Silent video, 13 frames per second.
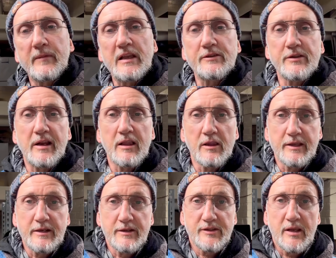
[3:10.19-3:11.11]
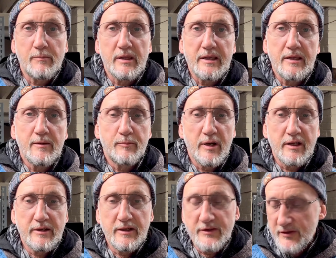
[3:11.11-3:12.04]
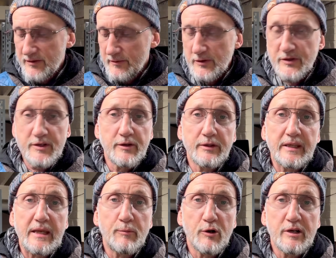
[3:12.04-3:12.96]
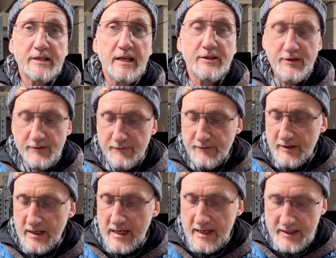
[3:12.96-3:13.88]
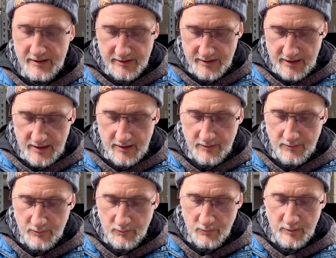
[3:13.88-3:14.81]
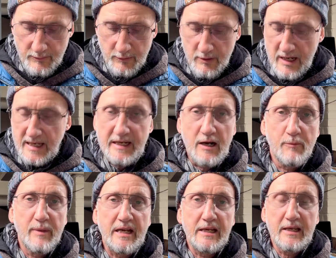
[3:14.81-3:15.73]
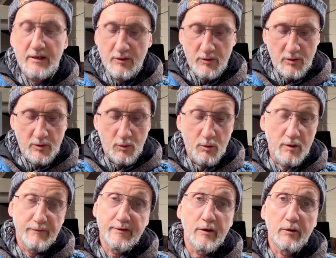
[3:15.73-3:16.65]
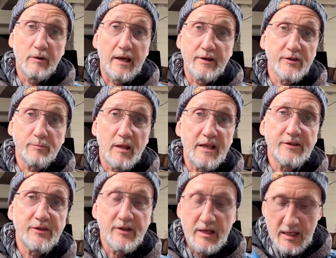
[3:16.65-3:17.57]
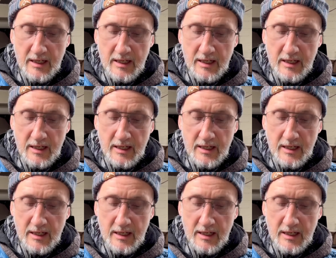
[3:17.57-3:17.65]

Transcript: It's an elegant assembly, but it's skilled labor intensive, and when we're cranking out many, or if you don't know how to splice,